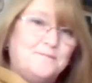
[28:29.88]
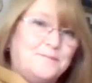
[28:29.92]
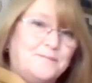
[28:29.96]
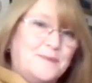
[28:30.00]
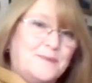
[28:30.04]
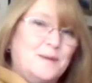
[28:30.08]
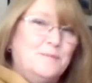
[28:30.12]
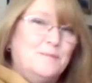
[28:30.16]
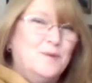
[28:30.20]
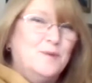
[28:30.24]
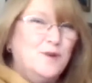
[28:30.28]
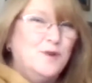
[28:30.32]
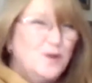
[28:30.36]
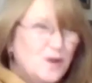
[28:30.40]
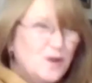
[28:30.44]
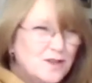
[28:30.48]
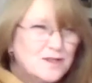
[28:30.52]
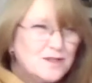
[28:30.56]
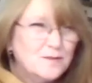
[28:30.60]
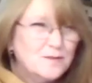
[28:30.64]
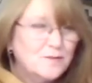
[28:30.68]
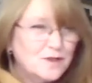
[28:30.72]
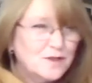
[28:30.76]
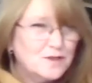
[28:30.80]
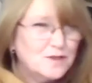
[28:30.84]
but not
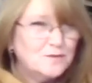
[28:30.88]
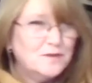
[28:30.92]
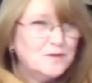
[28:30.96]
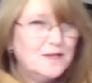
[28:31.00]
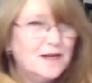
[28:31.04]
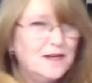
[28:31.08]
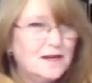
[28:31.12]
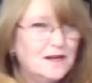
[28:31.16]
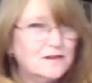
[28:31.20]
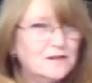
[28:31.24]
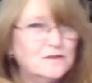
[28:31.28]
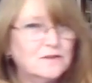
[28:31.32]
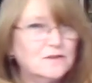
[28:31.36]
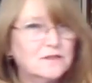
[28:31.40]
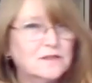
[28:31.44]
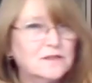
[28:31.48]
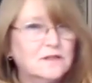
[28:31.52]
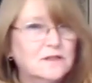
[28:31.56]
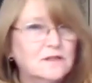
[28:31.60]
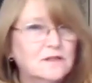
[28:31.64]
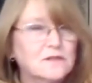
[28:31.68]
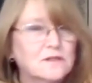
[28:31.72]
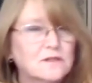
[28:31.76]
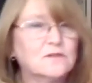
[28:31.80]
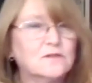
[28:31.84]
so much with the adults in
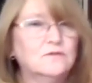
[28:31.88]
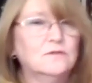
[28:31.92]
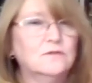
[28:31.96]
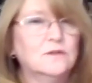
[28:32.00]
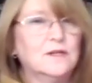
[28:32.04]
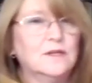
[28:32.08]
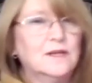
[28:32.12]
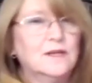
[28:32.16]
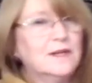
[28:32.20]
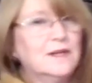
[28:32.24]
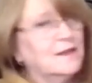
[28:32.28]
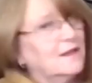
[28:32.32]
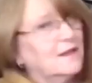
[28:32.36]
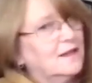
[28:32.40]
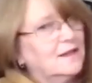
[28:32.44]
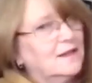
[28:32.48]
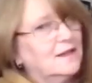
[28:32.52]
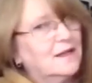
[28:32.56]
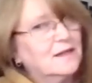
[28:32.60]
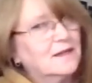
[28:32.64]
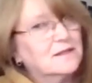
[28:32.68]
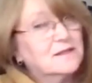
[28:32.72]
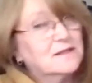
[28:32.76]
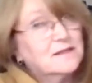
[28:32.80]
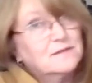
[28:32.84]
the school. And I think
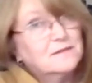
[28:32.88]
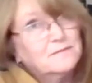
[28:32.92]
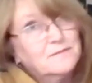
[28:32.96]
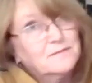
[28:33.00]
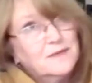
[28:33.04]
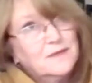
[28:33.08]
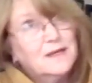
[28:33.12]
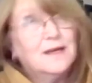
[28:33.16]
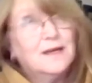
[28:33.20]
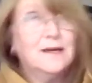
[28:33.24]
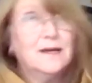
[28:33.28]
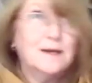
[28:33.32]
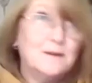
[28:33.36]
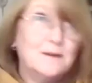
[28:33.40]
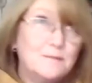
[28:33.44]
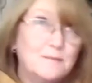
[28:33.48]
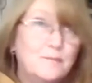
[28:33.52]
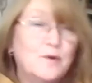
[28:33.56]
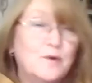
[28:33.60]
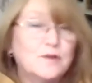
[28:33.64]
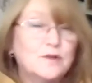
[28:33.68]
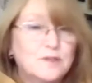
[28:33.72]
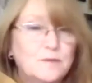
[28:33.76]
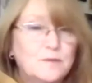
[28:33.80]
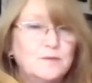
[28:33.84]
that's
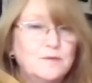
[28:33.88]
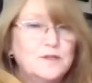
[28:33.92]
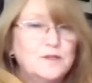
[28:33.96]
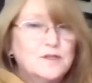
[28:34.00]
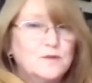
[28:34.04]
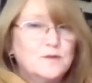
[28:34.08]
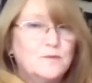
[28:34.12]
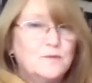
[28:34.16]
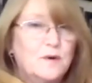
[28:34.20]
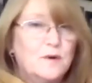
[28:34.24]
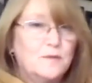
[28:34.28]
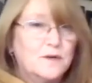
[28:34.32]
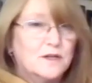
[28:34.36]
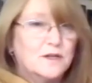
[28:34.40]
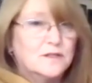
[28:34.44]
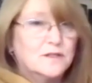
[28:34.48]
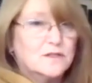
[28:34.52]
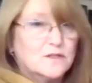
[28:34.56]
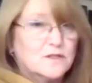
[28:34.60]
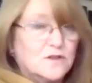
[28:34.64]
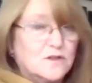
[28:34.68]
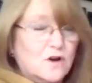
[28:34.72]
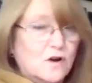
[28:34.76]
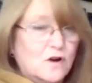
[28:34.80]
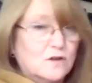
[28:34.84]
possibly somewhere we could
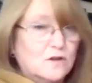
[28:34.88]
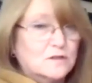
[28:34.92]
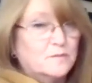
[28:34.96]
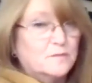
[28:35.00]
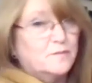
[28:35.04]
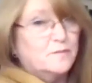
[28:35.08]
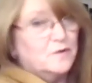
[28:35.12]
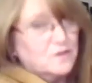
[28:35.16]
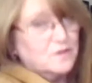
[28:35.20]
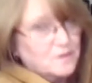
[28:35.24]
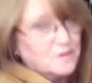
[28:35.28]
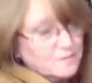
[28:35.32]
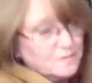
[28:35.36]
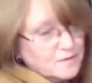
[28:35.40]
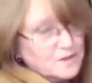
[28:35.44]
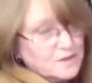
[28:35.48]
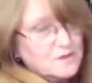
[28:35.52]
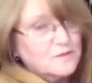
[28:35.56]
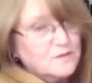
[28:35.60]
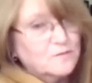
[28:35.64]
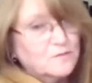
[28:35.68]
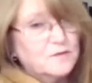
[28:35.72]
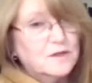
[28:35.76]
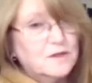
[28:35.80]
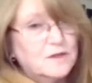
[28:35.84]
start, possibly
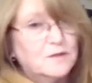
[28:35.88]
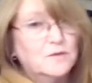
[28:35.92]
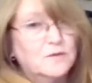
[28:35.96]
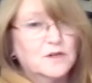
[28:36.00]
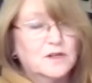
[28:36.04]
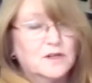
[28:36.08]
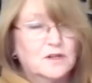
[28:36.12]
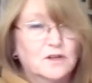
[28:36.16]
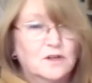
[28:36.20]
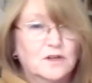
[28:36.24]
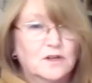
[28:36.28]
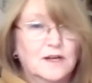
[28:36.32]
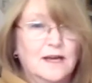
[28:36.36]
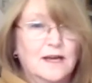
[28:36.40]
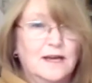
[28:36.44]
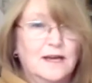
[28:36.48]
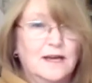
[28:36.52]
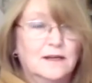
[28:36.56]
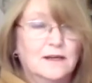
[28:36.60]
something we could look at.